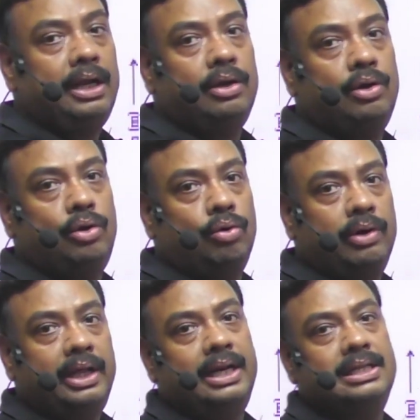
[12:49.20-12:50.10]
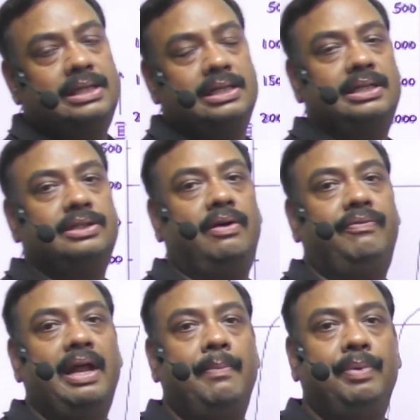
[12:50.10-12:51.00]
2 degrees Celsius of
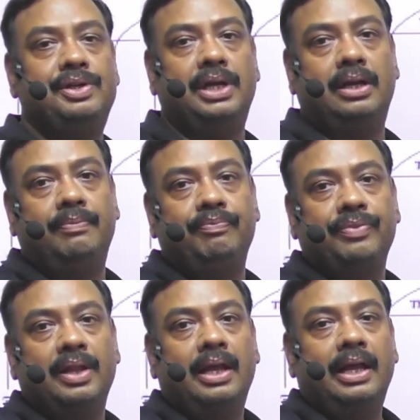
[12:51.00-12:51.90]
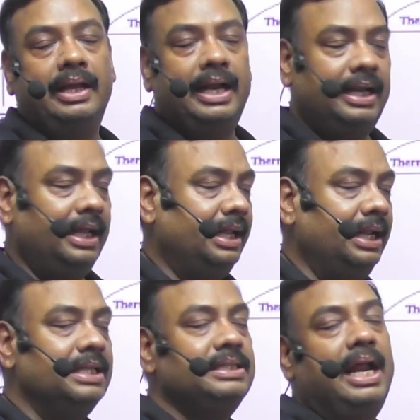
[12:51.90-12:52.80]
temperature get
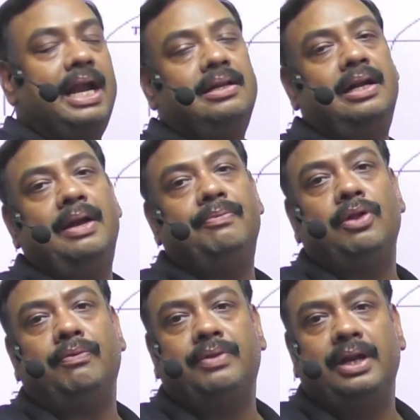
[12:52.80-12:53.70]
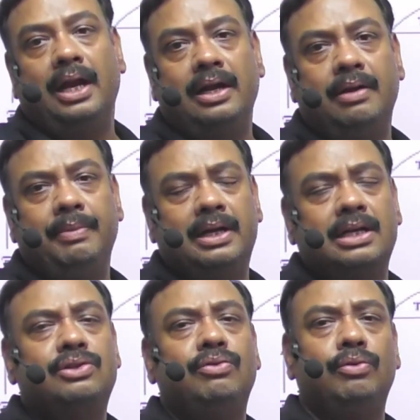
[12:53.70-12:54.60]
decreased at the depth of 300 meters,
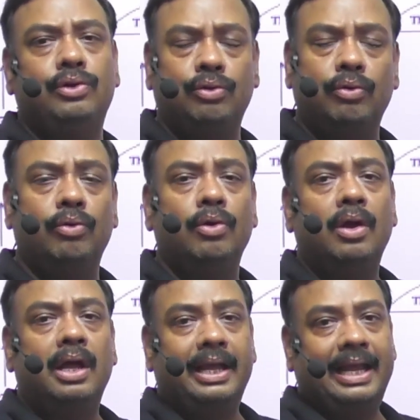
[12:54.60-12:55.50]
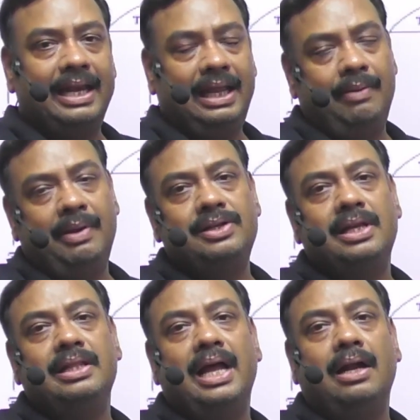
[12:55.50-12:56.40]
you can imagine
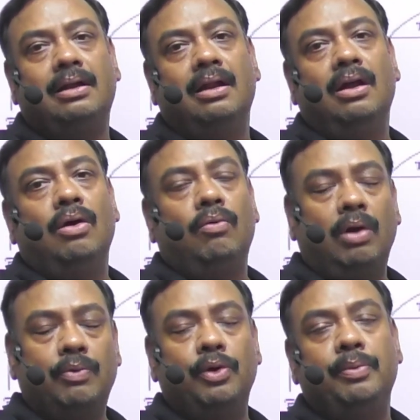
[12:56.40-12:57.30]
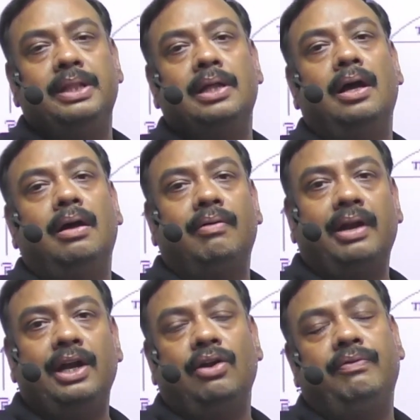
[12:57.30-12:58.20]
that what would be the
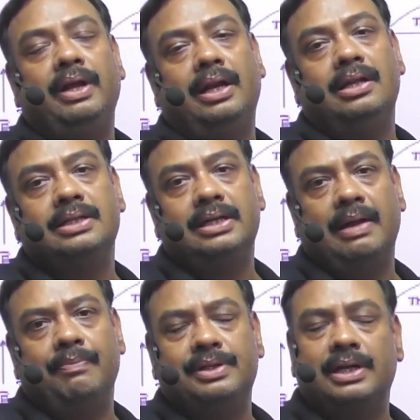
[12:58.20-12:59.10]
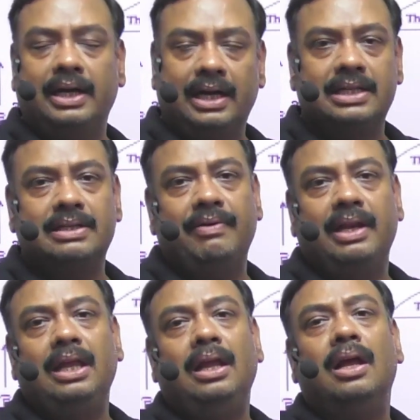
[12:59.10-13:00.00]
rate of decrease in temperature. It is a
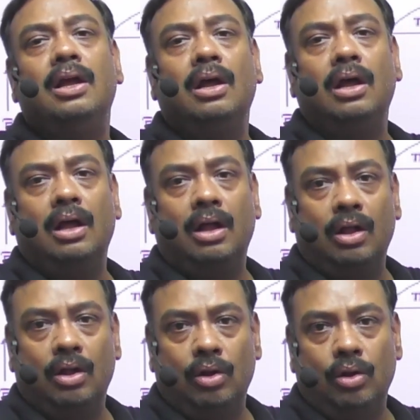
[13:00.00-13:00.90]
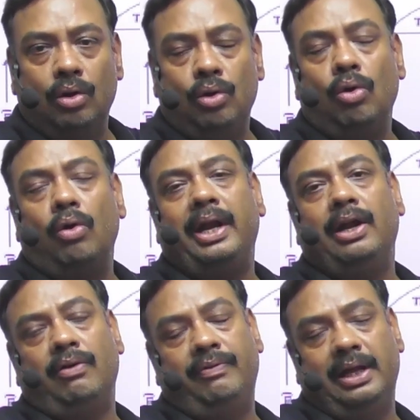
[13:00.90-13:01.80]
very low rate
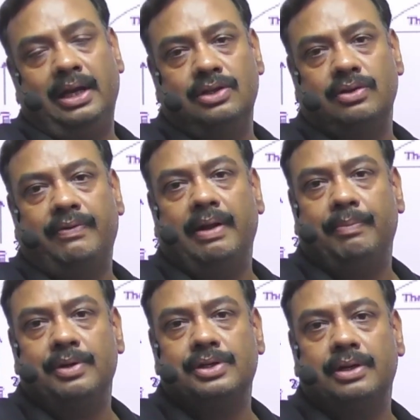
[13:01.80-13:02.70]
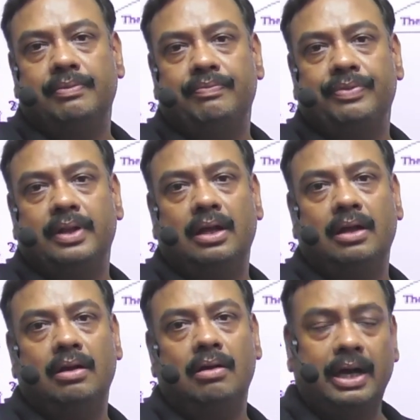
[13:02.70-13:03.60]
of decrease of temperature.
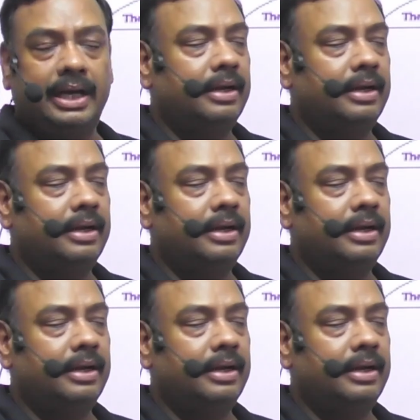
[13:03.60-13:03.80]
Got it?